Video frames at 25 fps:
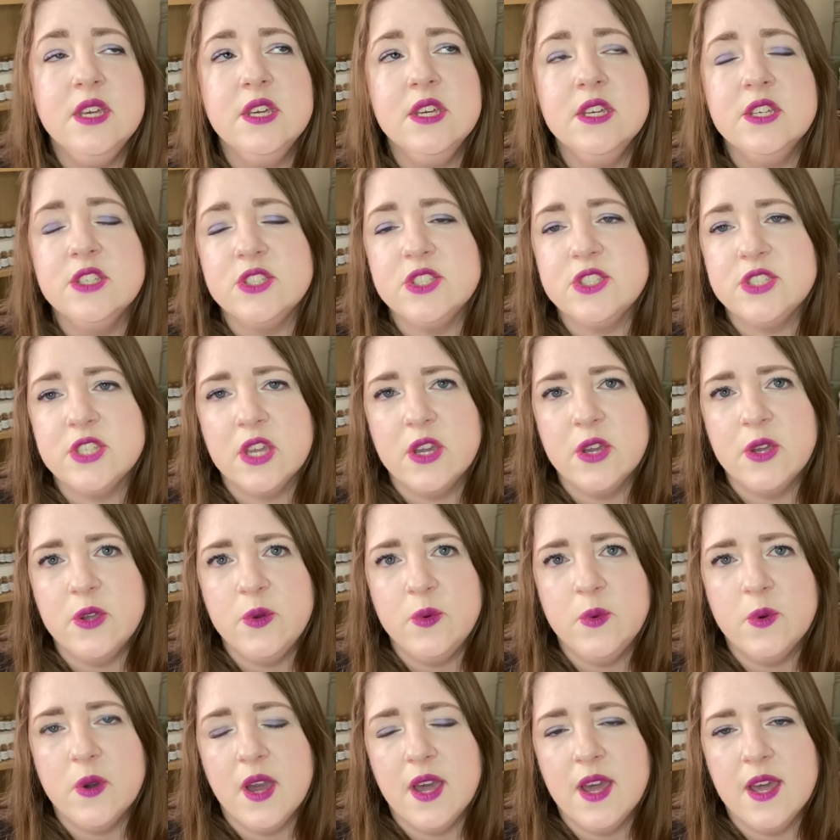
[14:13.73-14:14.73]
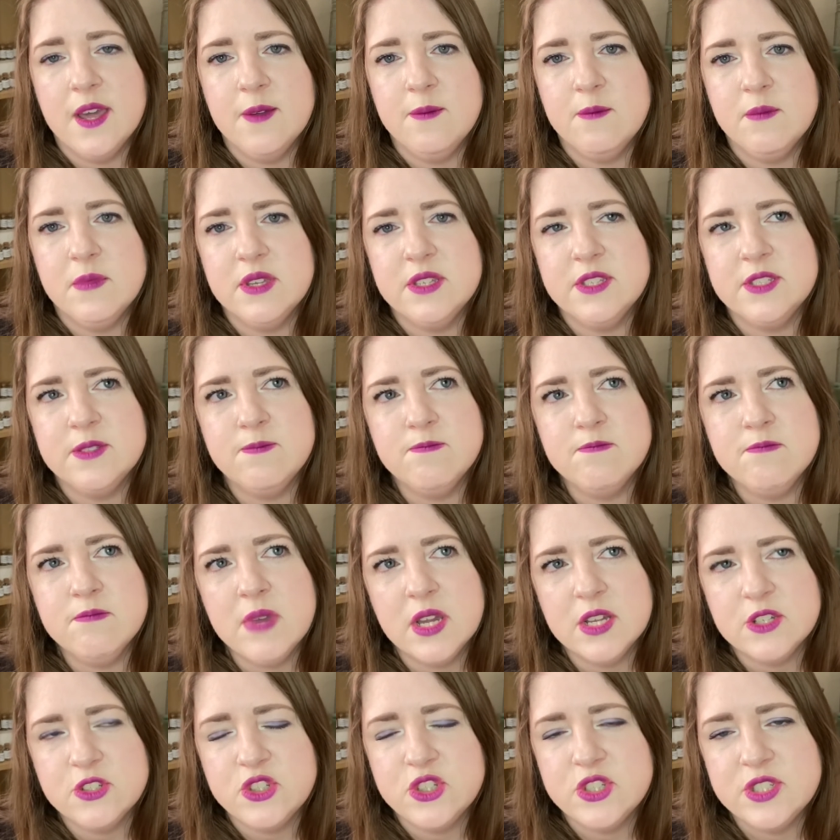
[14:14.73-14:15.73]
So as
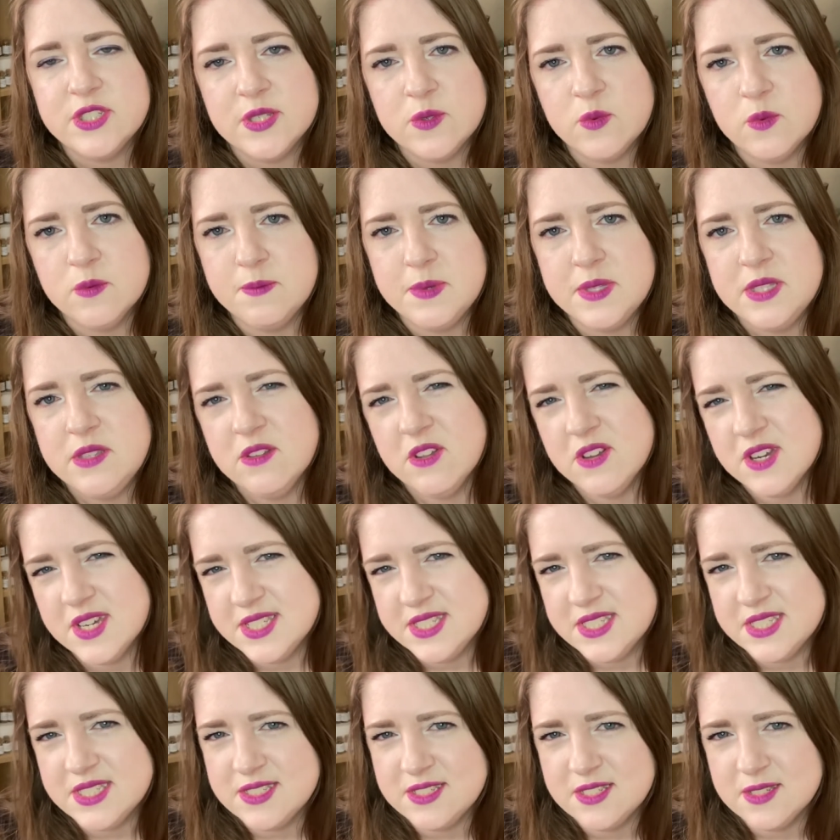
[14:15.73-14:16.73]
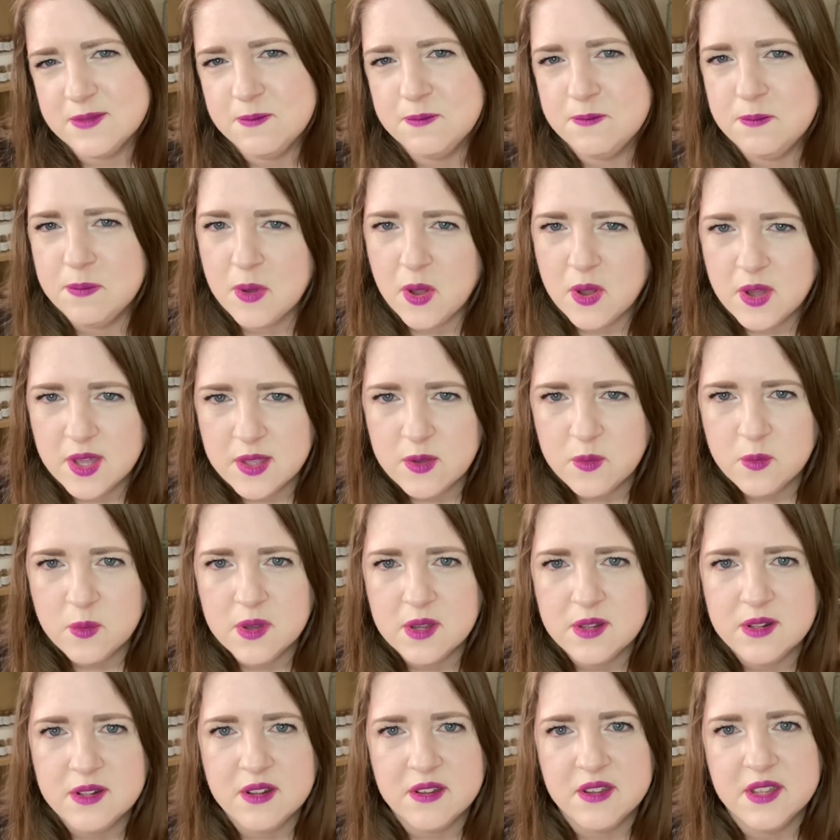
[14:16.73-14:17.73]
much as it would be nice to buy
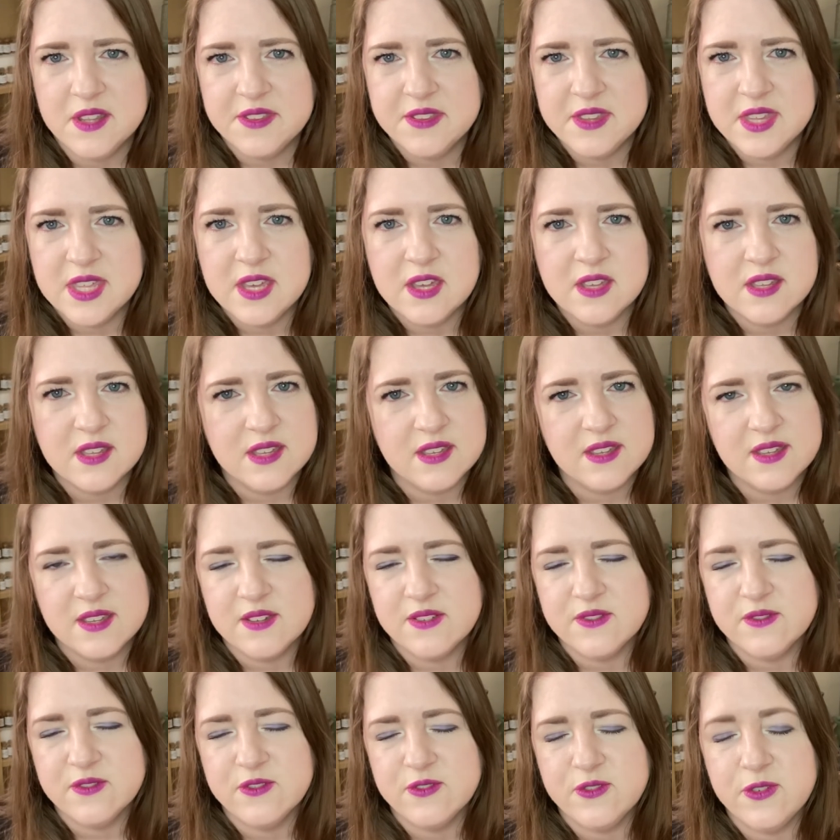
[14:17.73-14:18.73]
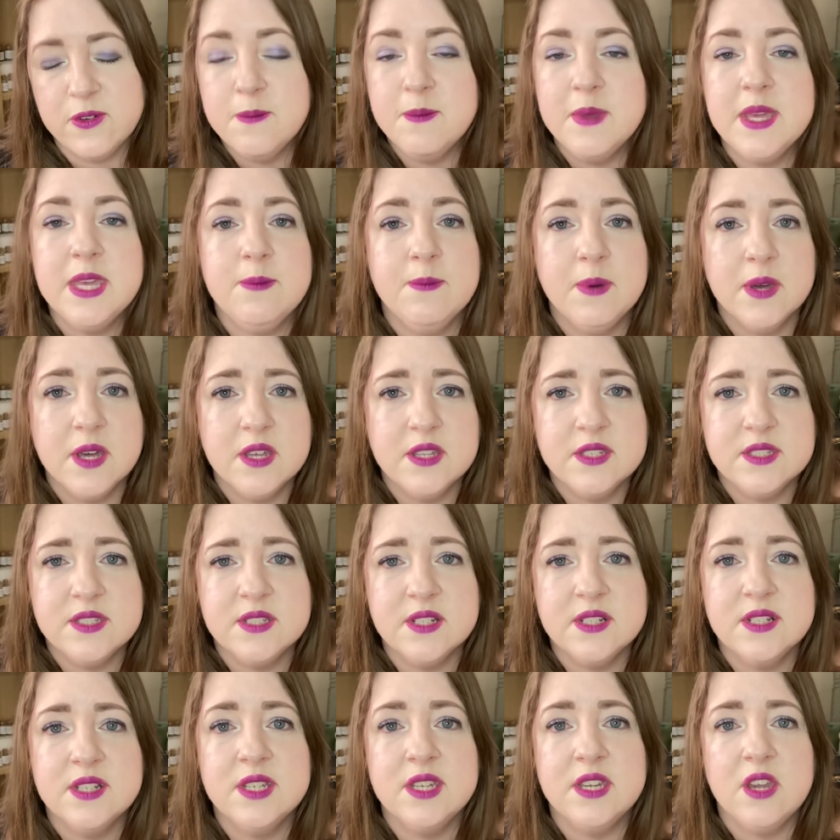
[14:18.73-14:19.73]
one, I think for me
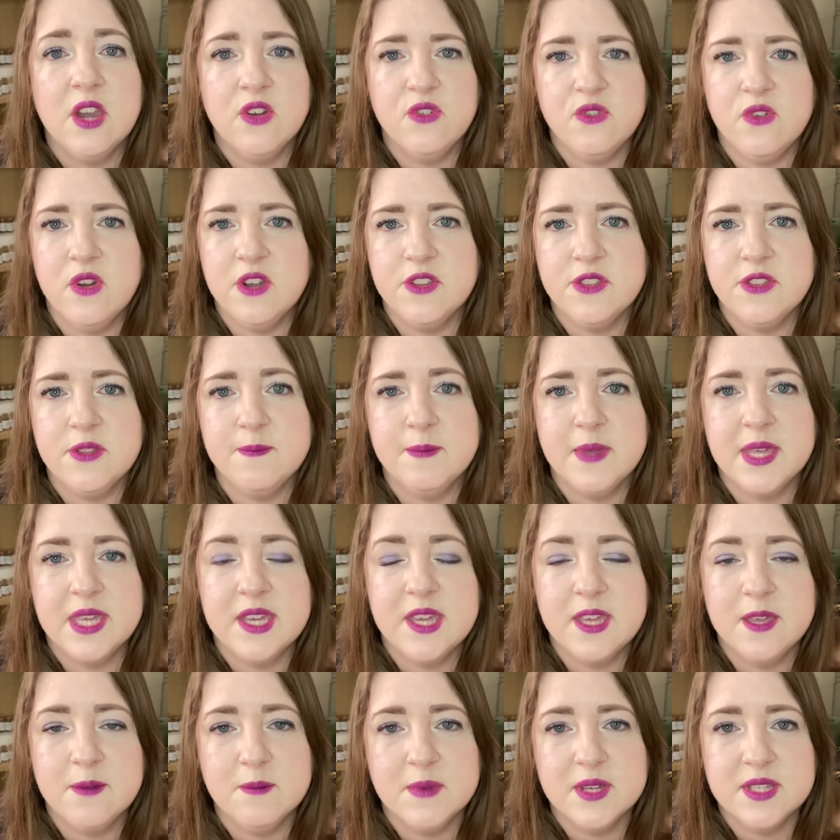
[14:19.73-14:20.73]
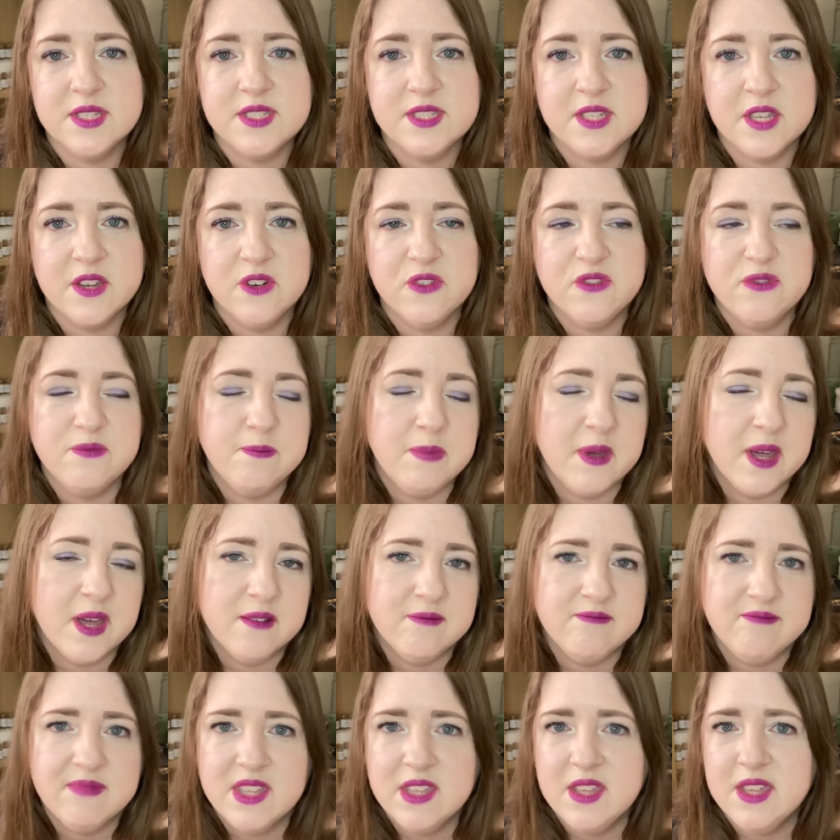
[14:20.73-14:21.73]
personally, I rather make it myself,
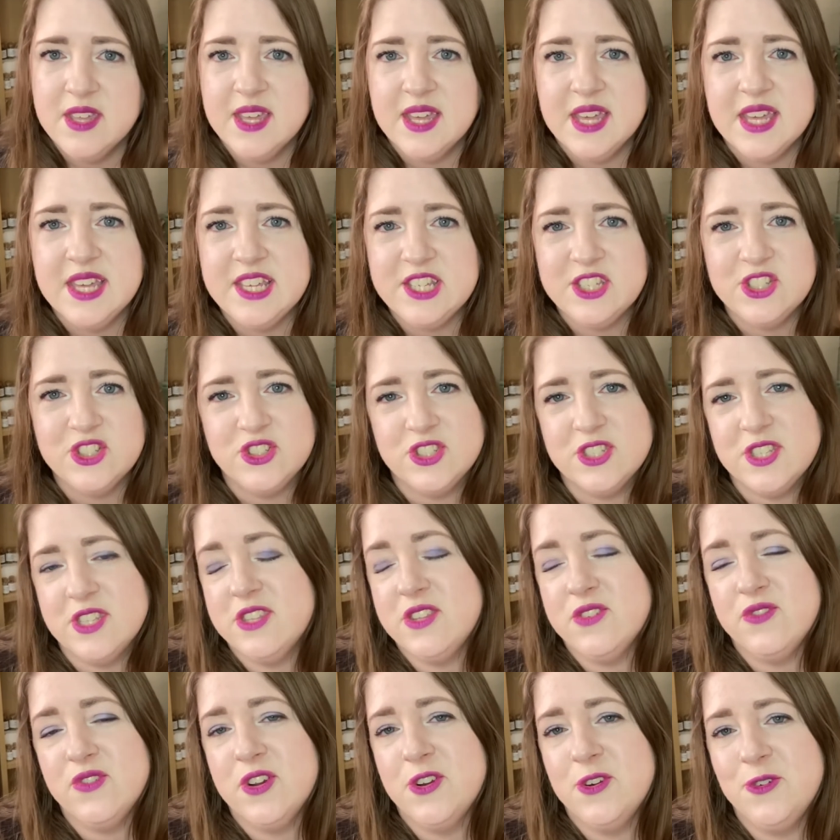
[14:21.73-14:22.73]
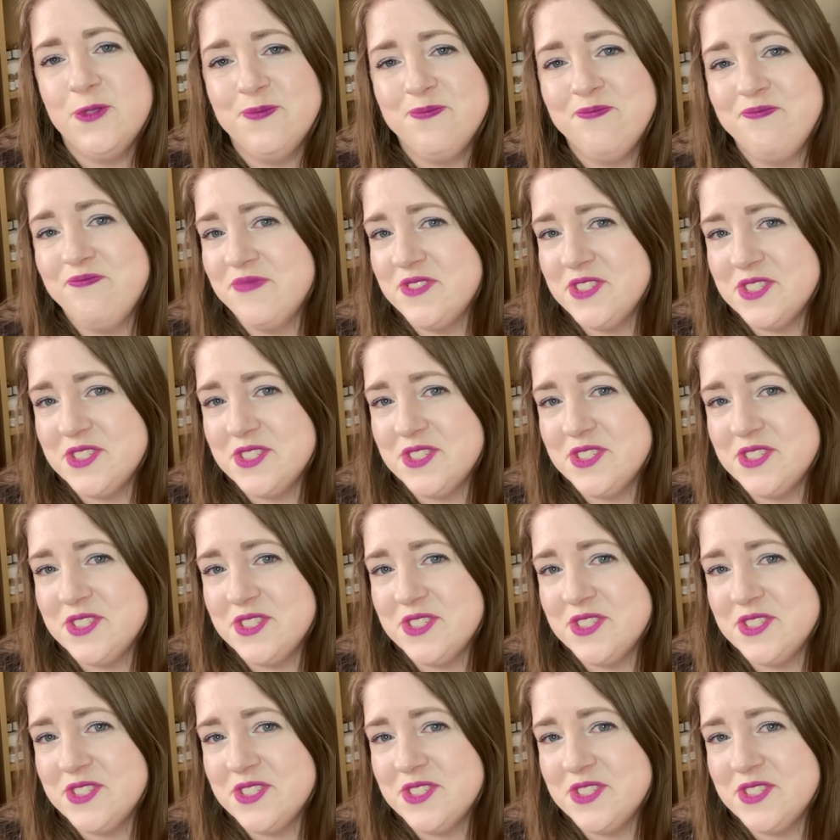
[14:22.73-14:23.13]
but each to their own.